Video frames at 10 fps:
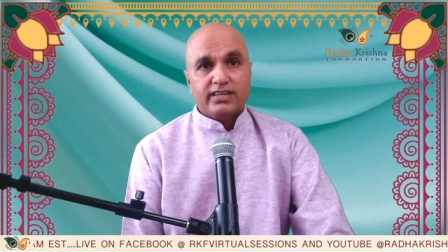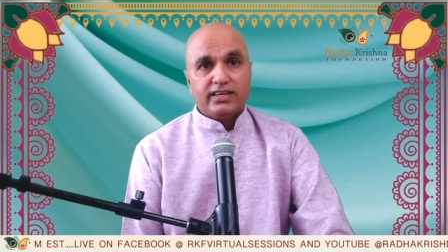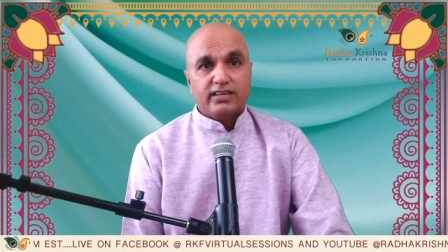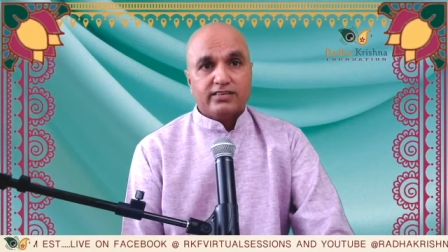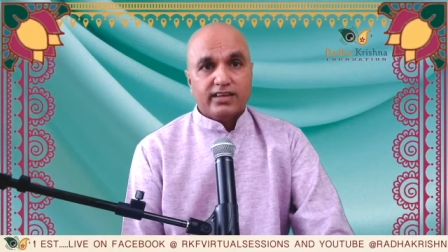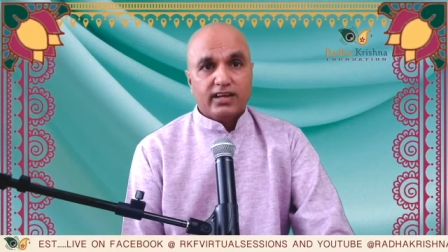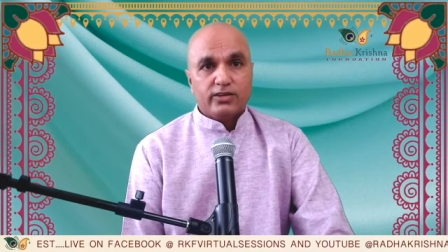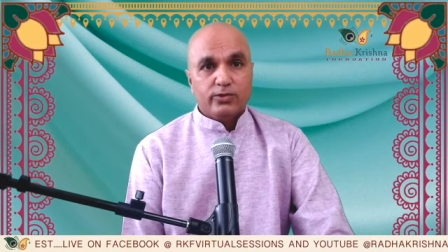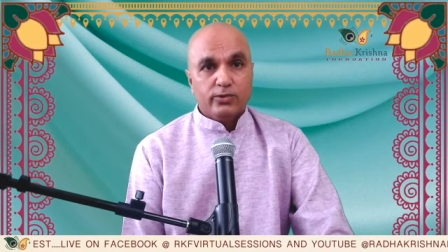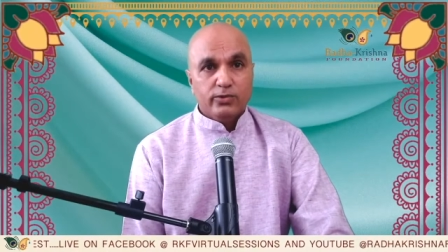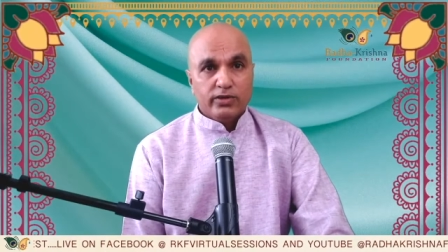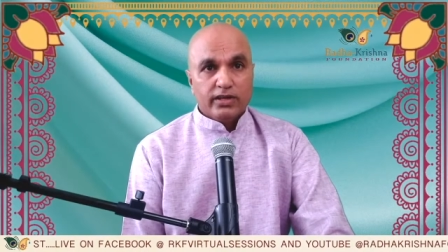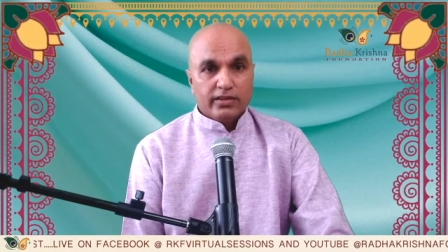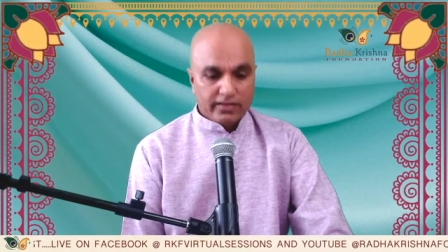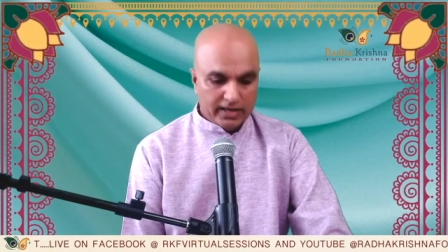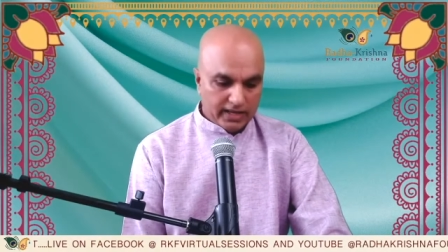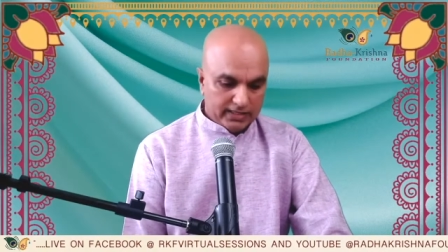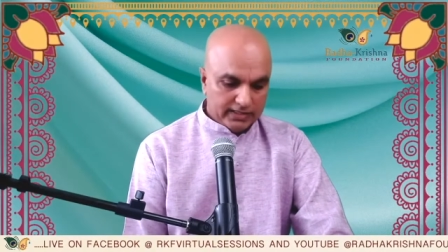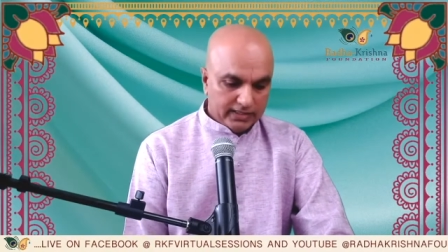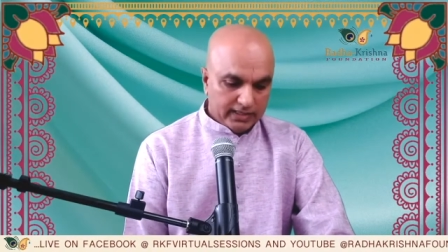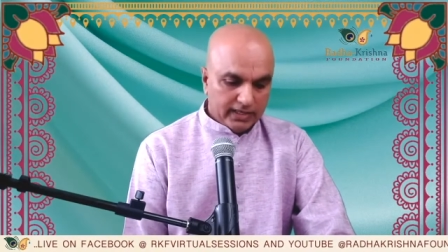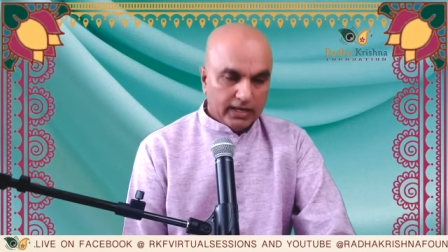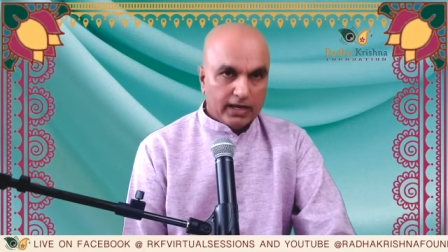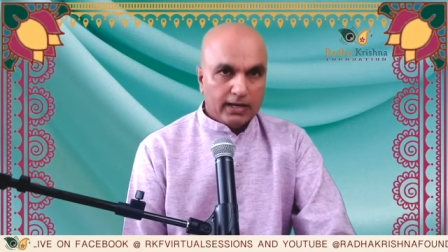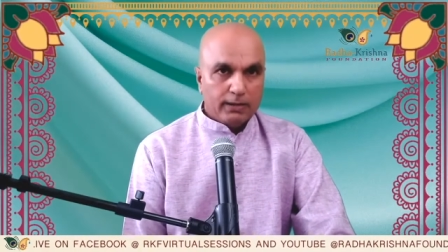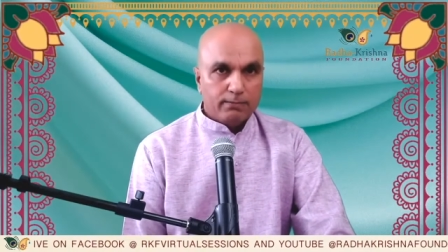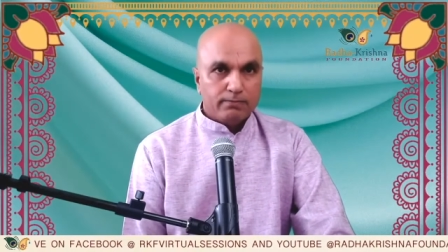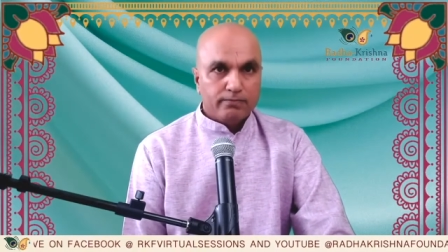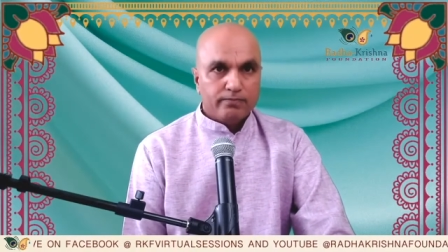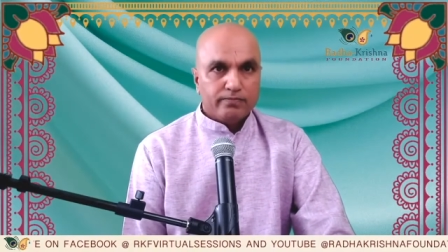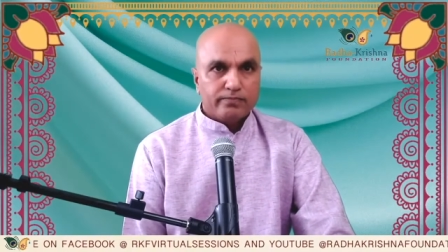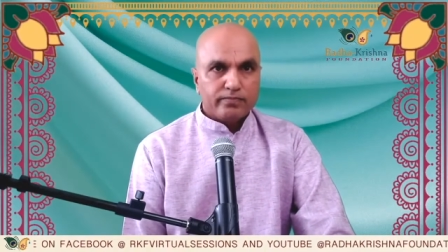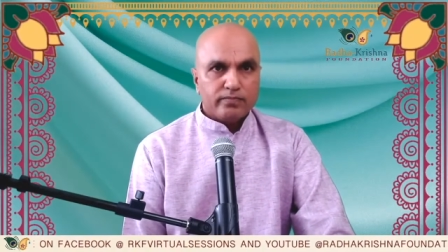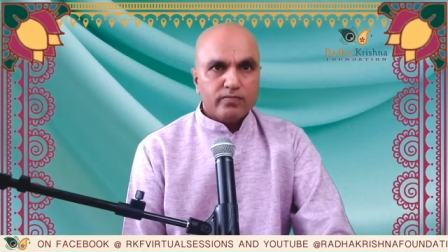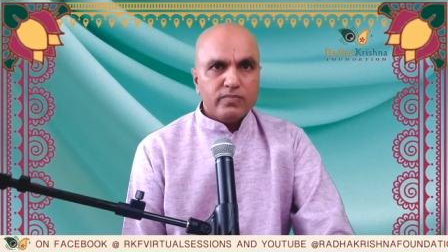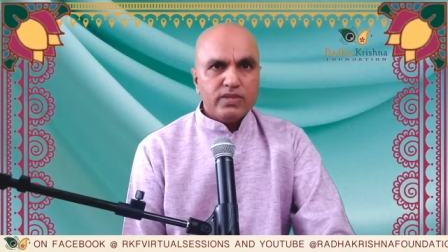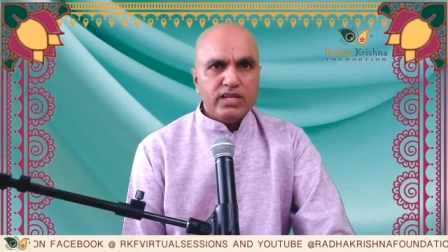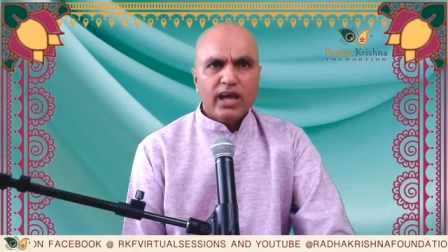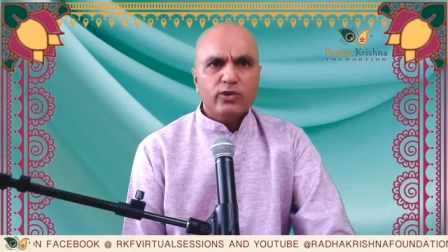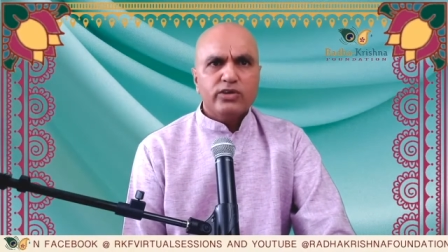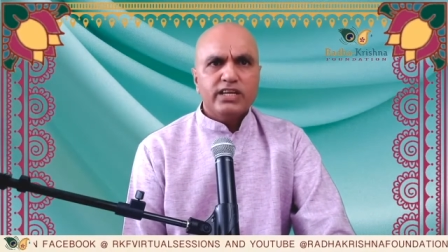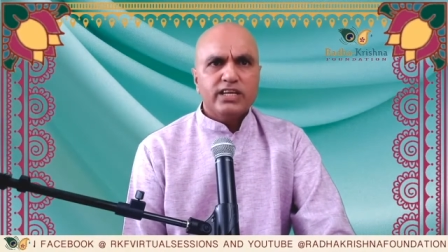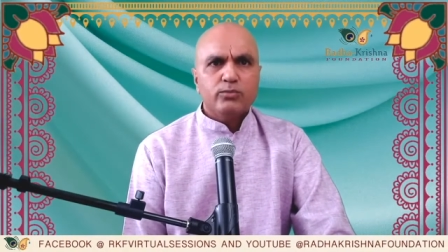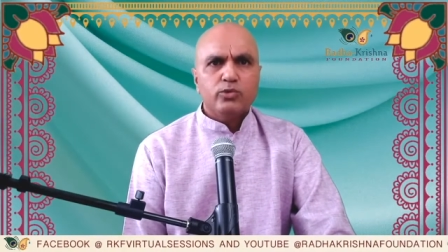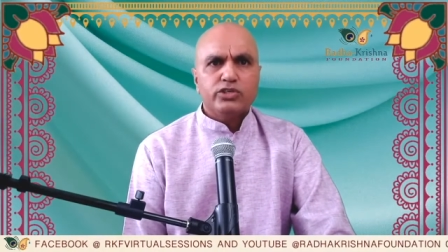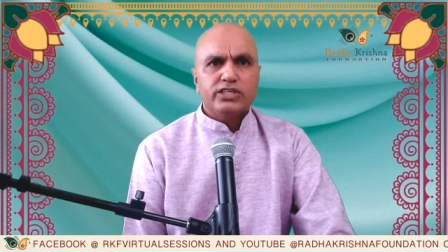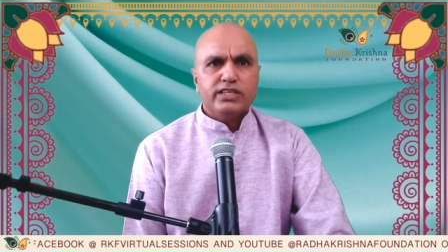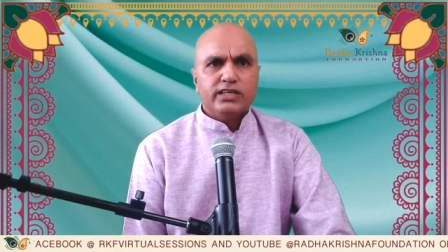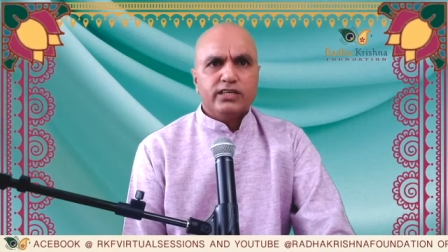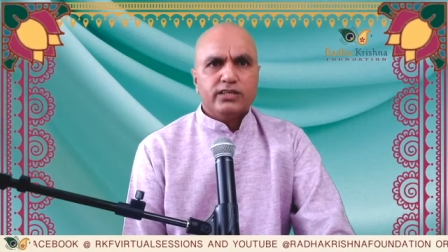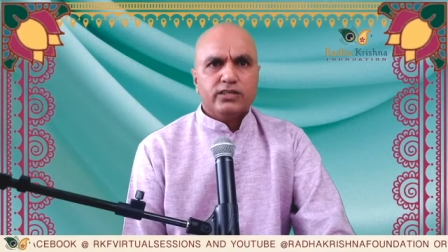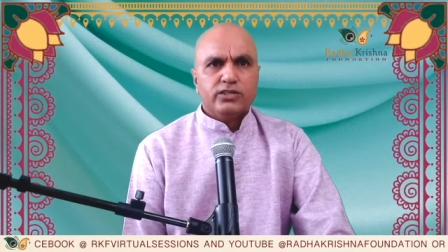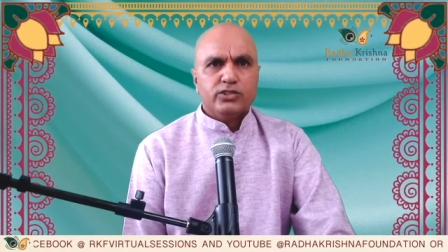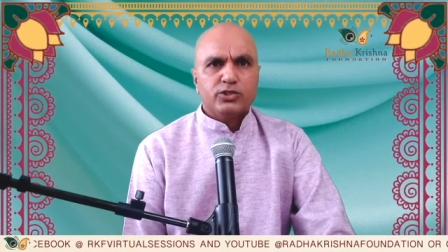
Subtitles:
and they'll tell you that I don't need a murti